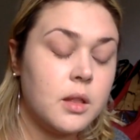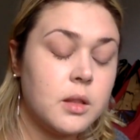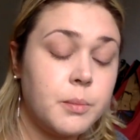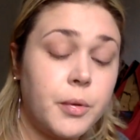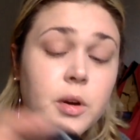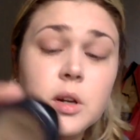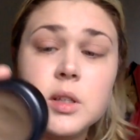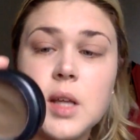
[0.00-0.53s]
The
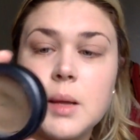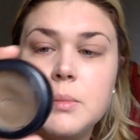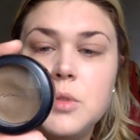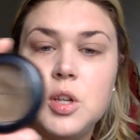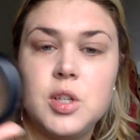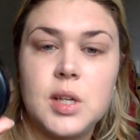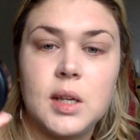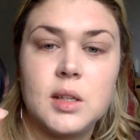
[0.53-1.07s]
product that I'm
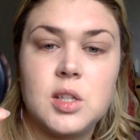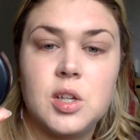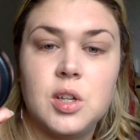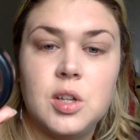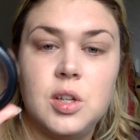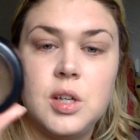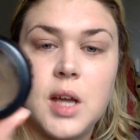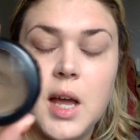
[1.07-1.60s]
using
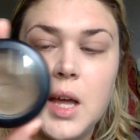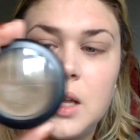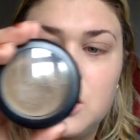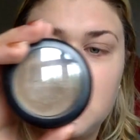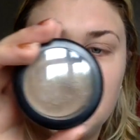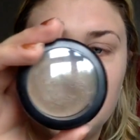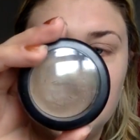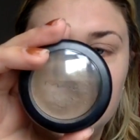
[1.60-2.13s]
to add
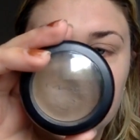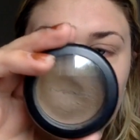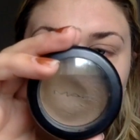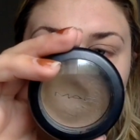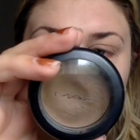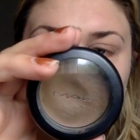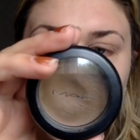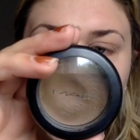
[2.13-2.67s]

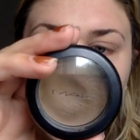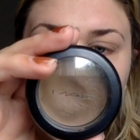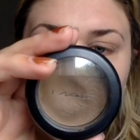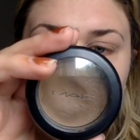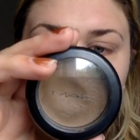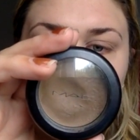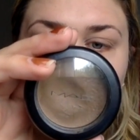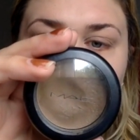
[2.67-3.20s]
contour
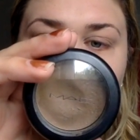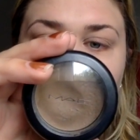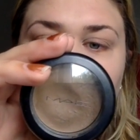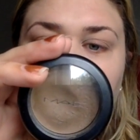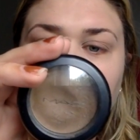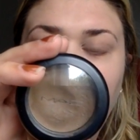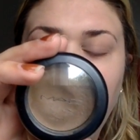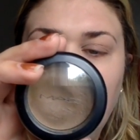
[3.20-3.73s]
is
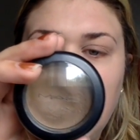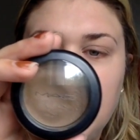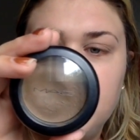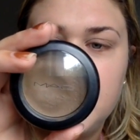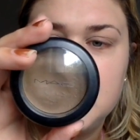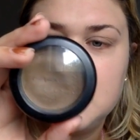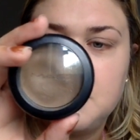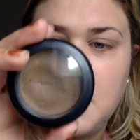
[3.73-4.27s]

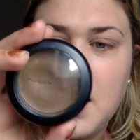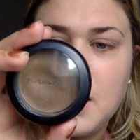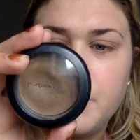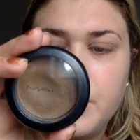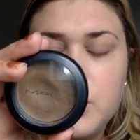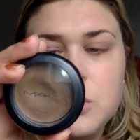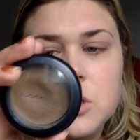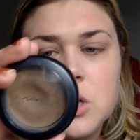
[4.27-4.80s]
this is MAC
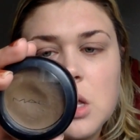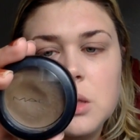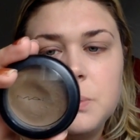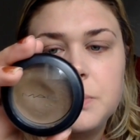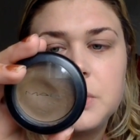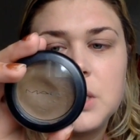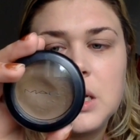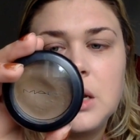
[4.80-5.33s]
Pro
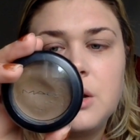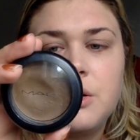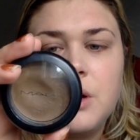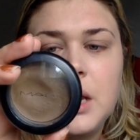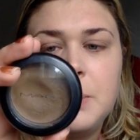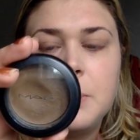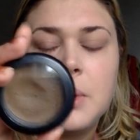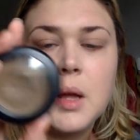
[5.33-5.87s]
Sculpting
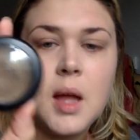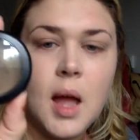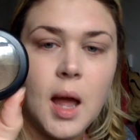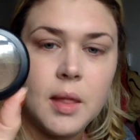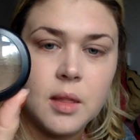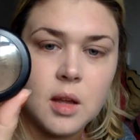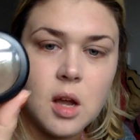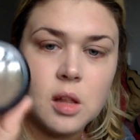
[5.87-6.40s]
Cream,
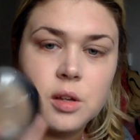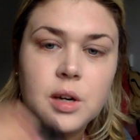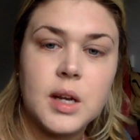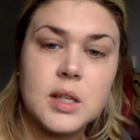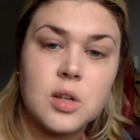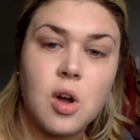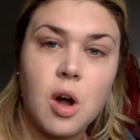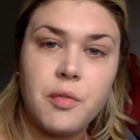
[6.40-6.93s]
and the colour
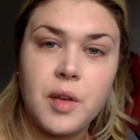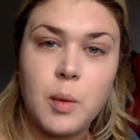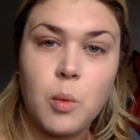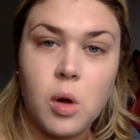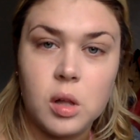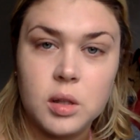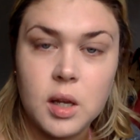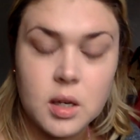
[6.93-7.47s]
is Coffee
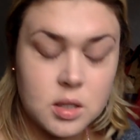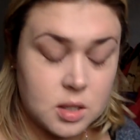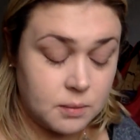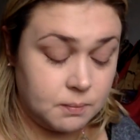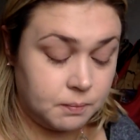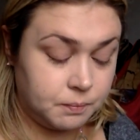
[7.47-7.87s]
Walnut.